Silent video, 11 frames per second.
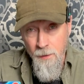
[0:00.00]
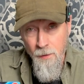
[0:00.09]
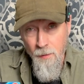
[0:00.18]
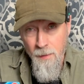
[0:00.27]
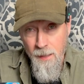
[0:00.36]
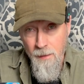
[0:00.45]
another
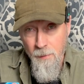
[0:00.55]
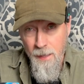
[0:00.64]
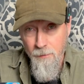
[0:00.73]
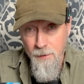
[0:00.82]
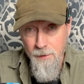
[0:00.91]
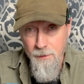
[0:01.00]
pack of
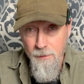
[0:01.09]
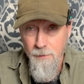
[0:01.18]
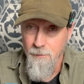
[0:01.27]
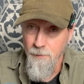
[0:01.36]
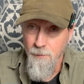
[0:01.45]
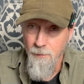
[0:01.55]
batteries.
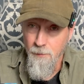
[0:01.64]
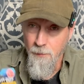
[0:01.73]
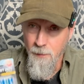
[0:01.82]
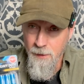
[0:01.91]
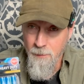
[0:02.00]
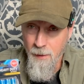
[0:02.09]

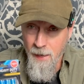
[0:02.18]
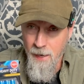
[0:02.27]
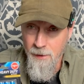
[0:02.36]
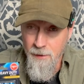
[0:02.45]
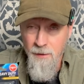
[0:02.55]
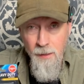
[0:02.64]
This
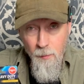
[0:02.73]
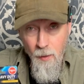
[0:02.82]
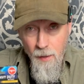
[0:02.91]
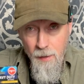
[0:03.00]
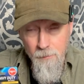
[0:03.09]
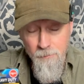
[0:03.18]
pack is
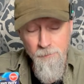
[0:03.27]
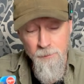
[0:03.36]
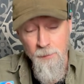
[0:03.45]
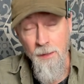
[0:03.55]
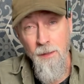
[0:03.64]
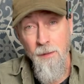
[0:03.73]
AA,
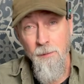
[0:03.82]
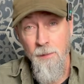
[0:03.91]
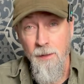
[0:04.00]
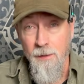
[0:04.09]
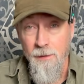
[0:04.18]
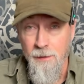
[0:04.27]

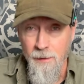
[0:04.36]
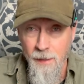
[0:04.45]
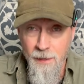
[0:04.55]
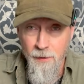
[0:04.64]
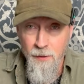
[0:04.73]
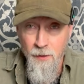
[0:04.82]
because this
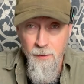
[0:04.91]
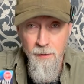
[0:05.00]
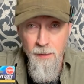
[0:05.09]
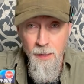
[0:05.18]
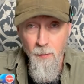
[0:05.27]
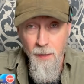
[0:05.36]
lantern uses
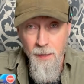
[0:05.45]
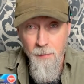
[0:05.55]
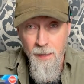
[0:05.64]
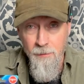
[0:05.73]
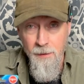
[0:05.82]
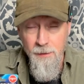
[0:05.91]
AA
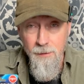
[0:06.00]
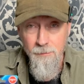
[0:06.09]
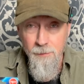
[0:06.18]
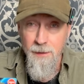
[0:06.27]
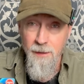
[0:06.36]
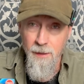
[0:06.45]
batteries
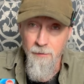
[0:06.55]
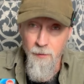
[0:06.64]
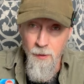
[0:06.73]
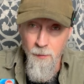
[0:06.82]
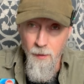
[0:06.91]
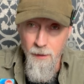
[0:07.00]
instead of the
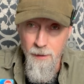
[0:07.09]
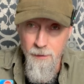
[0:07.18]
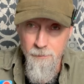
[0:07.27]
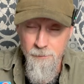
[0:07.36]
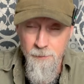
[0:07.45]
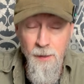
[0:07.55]
AAA.
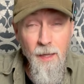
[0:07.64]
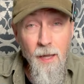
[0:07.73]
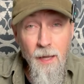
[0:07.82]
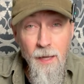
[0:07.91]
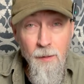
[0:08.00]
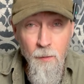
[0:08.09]

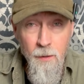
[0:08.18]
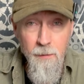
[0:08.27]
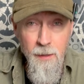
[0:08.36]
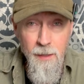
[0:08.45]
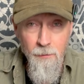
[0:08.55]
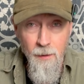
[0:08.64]
It would
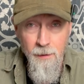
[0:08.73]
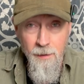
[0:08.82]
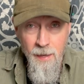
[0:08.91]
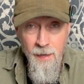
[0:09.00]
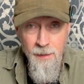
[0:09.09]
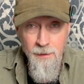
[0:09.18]
be really
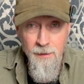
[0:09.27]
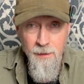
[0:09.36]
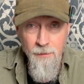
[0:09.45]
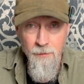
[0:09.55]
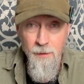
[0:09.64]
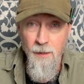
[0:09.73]
nice
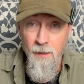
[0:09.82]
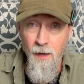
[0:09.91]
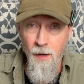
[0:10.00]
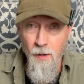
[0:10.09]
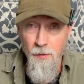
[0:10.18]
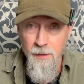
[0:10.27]
if
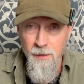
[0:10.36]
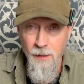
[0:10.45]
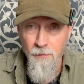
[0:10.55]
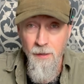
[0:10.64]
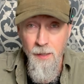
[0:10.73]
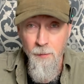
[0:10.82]
all the
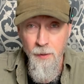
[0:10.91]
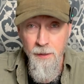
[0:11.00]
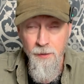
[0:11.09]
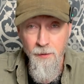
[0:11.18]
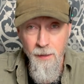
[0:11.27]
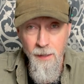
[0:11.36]
stuff that you put
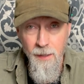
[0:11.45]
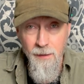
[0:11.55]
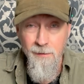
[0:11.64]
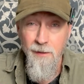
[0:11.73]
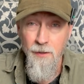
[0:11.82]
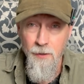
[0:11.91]
in your kit
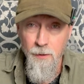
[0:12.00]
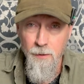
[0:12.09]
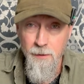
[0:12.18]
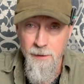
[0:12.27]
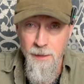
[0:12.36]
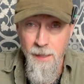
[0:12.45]

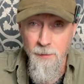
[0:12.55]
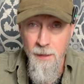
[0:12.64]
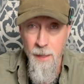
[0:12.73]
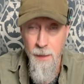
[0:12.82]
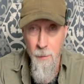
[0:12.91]
used the same size